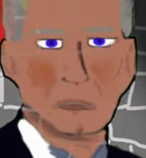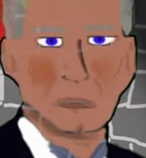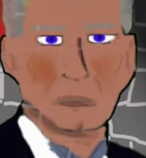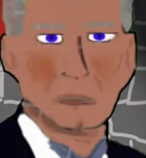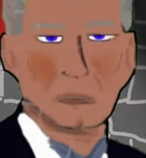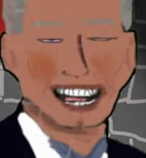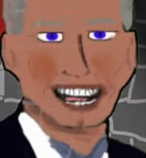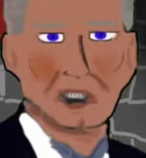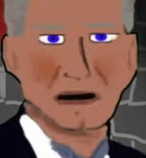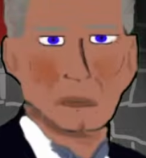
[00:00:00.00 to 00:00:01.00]

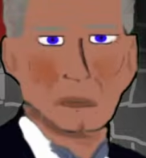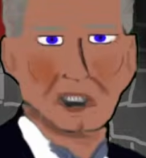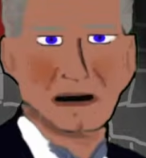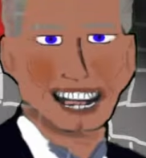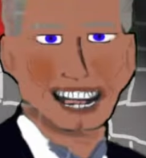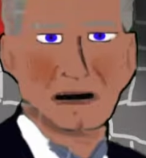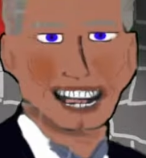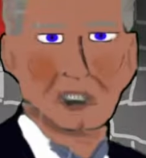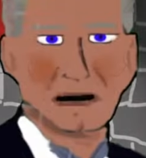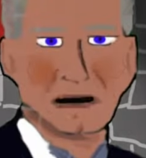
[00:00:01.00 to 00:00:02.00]
Space, if you don't
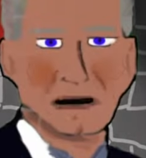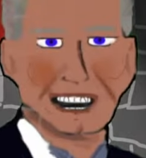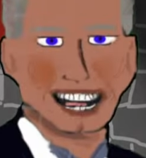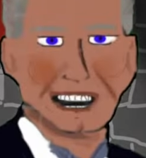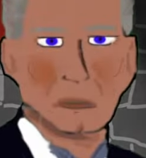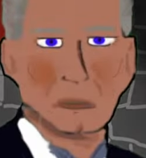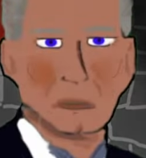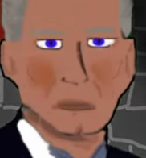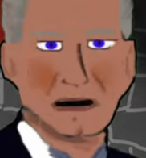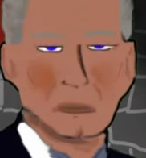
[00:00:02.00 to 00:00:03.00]
listen to me,
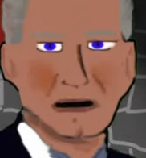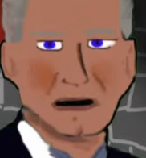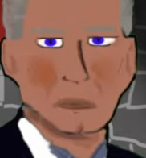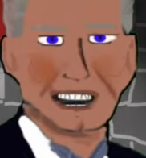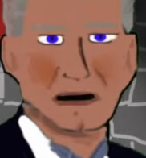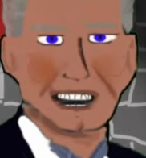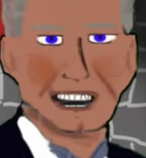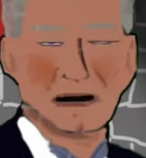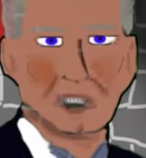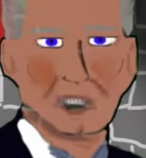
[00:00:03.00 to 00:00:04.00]
you're gonna end
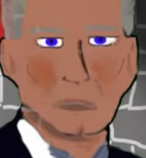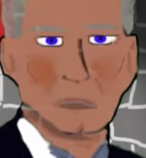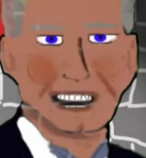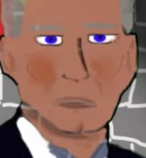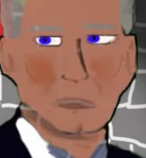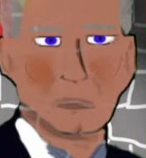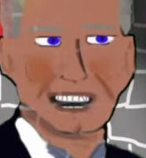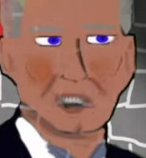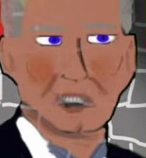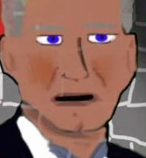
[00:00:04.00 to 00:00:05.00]
up like Uncle
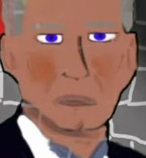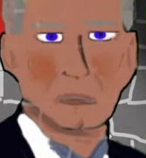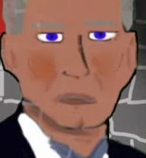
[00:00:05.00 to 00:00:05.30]
Juicy.